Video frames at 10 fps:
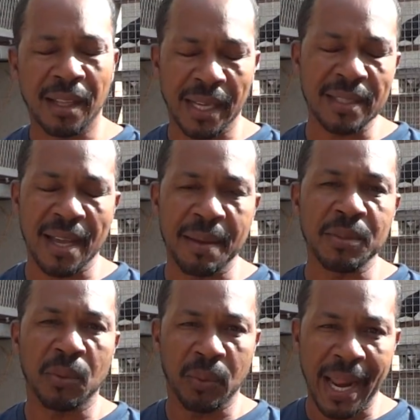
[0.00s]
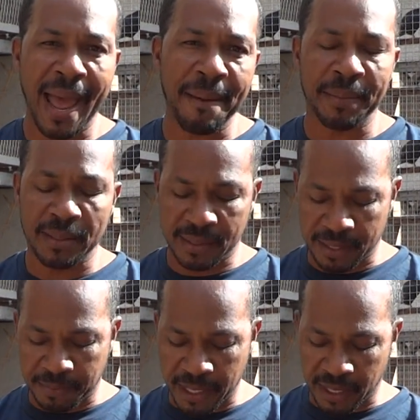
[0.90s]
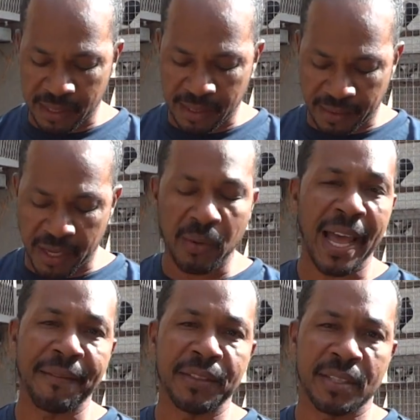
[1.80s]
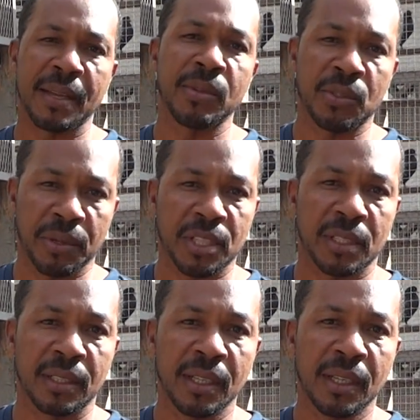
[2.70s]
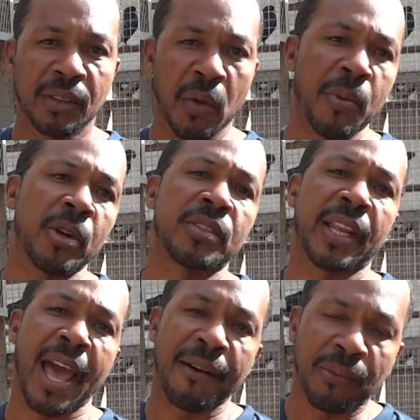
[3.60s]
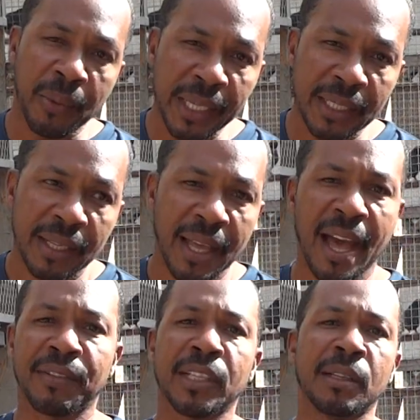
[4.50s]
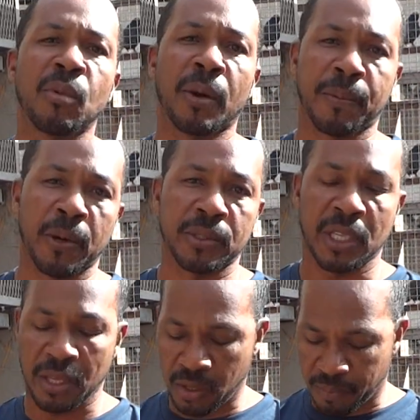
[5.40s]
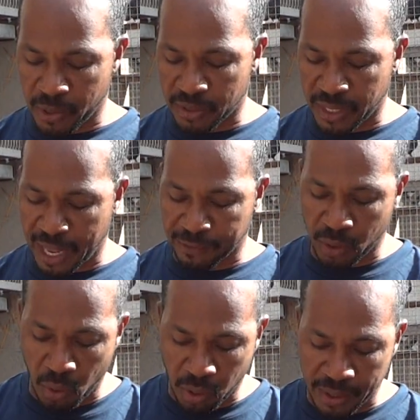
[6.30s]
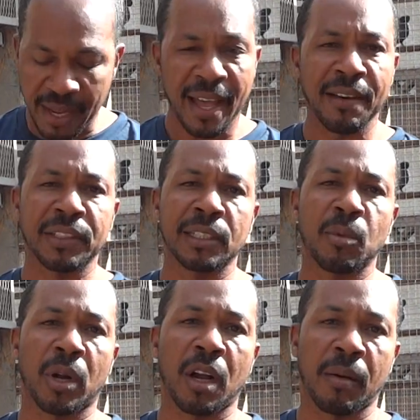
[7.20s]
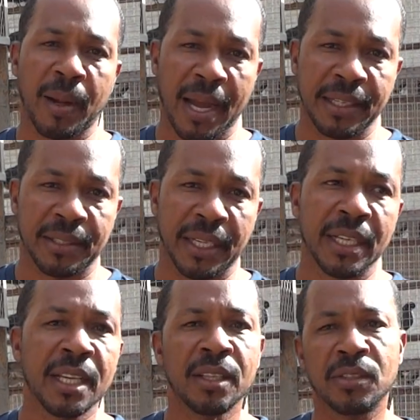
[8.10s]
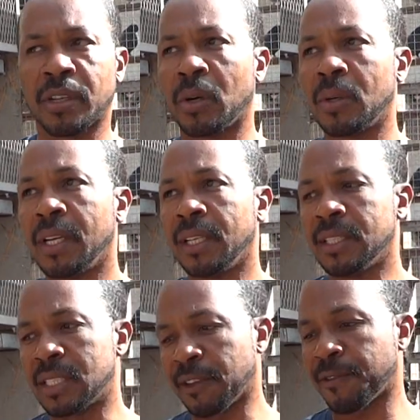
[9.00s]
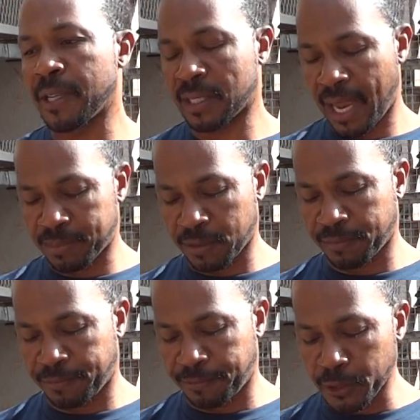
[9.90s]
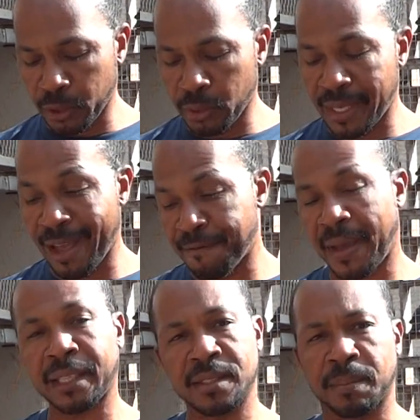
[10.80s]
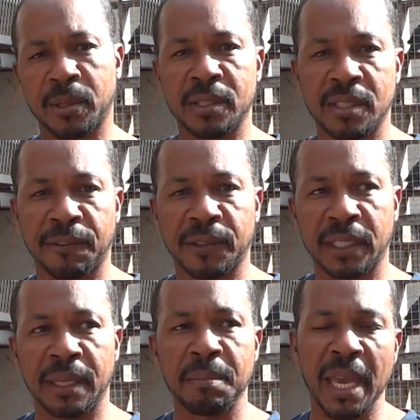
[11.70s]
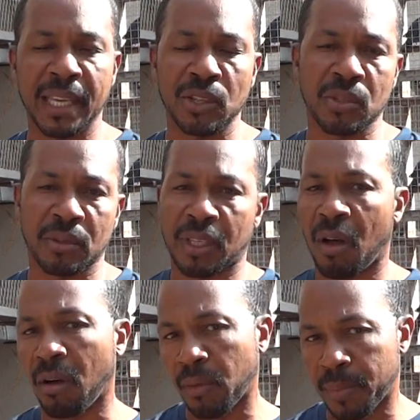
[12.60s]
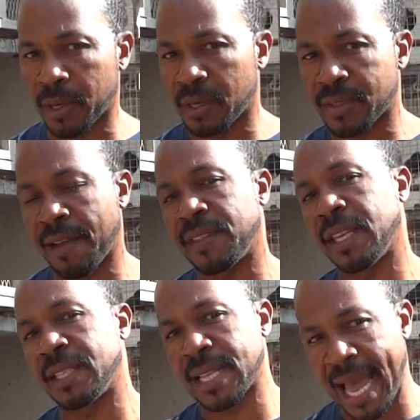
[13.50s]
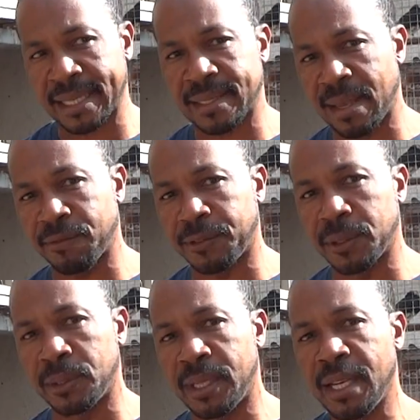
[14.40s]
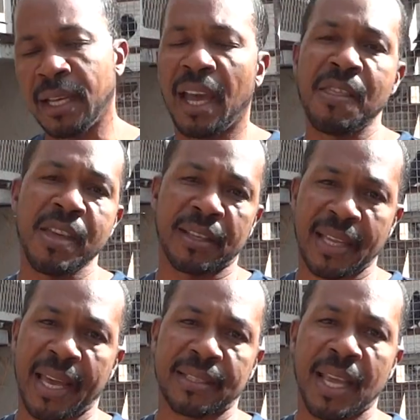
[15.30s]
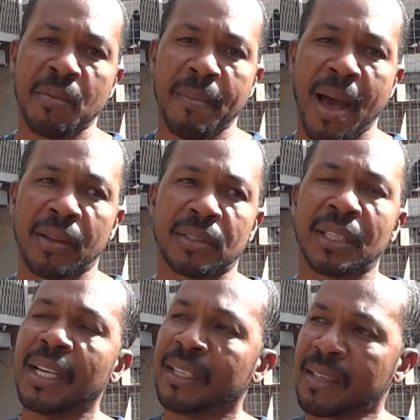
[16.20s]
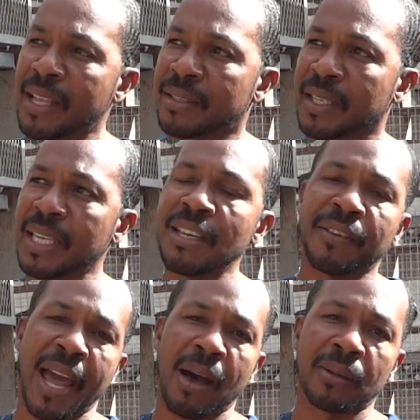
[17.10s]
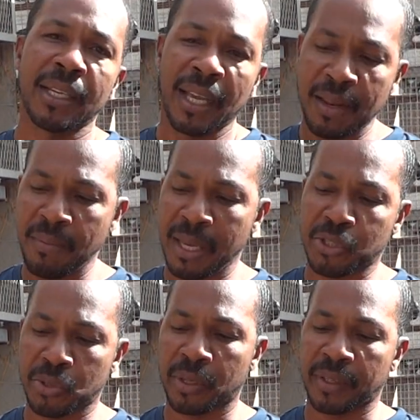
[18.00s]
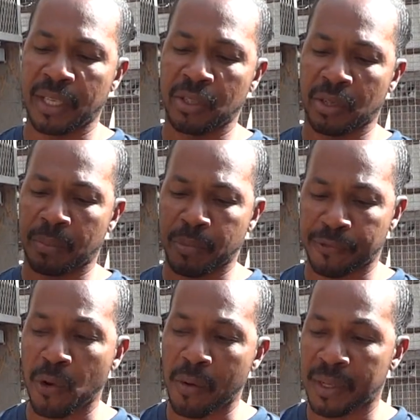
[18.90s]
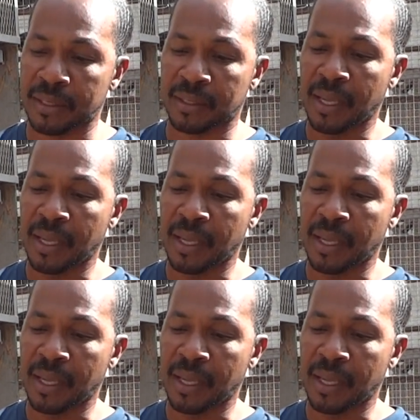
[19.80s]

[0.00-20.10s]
A lot of times what happens, that's because they don't have the same nutrition. The birds that have wheat have a little more protein. Your birds that have corn have a little more carbohydrate. So different types of food affects the birds differently. Making sure that all the birds have the exact same food and the exact same amounts tends to even out and make sure that your performance